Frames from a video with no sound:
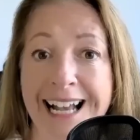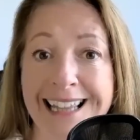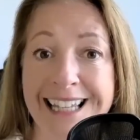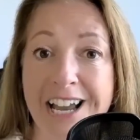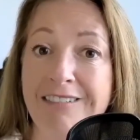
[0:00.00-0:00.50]
At
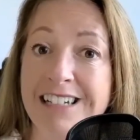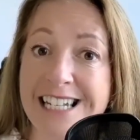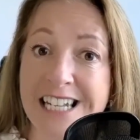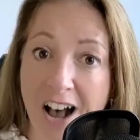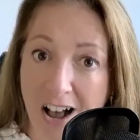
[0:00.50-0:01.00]
the current
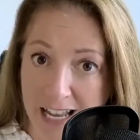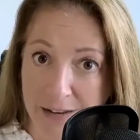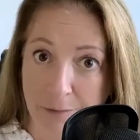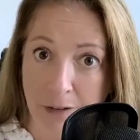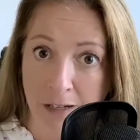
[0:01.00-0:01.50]

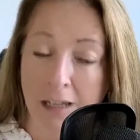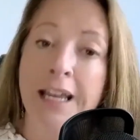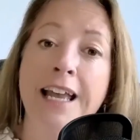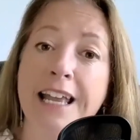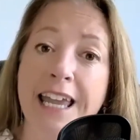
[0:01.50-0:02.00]
time,
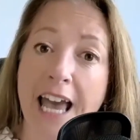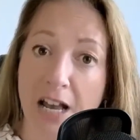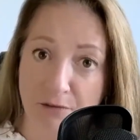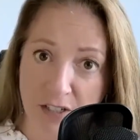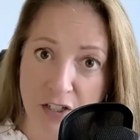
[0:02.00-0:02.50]

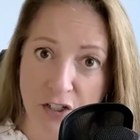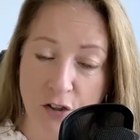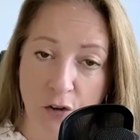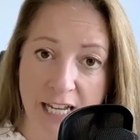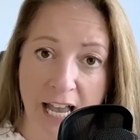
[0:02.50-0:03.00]
Canva does
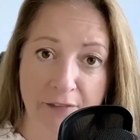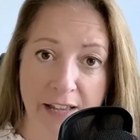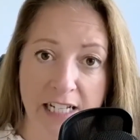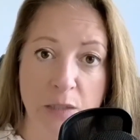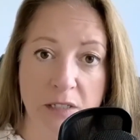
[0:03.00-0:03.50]
not have
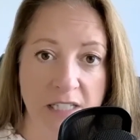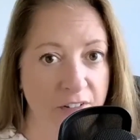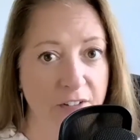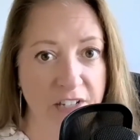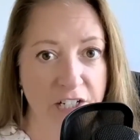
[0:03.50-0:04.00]
a
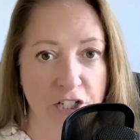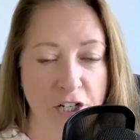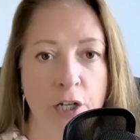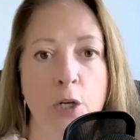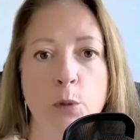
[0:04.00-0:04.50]
specific
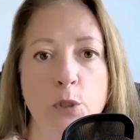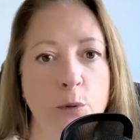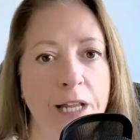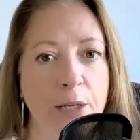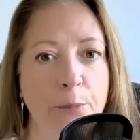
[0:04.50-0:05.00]
feature which
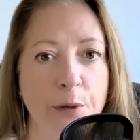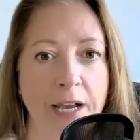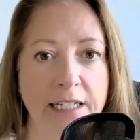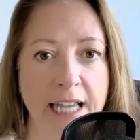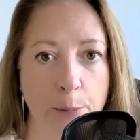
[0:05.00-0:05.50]
will help you
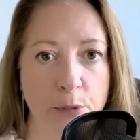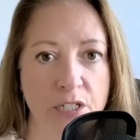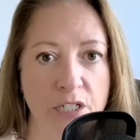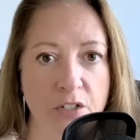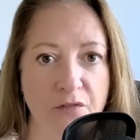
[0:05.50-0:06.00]
add
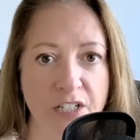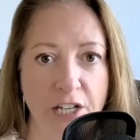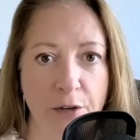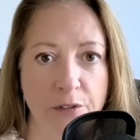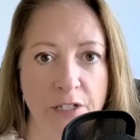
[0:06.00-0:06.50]
captions to
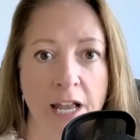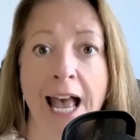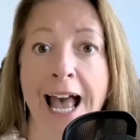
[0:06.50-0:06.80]
videos.